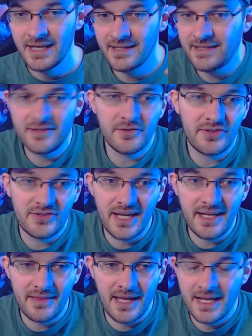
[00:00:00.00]
They just don't
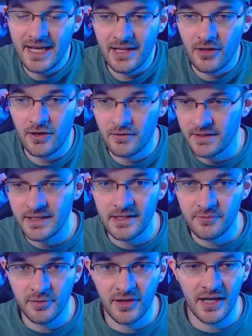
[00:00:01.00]
state that at all in
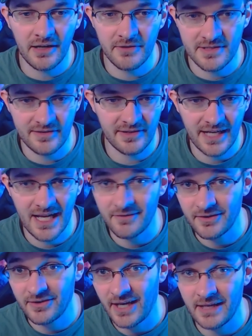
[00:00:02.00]
this blog, which is a kind of
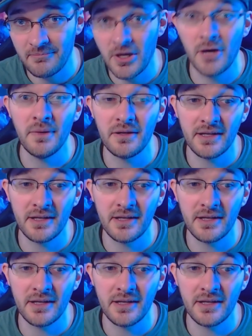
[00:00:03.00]
a sad moment,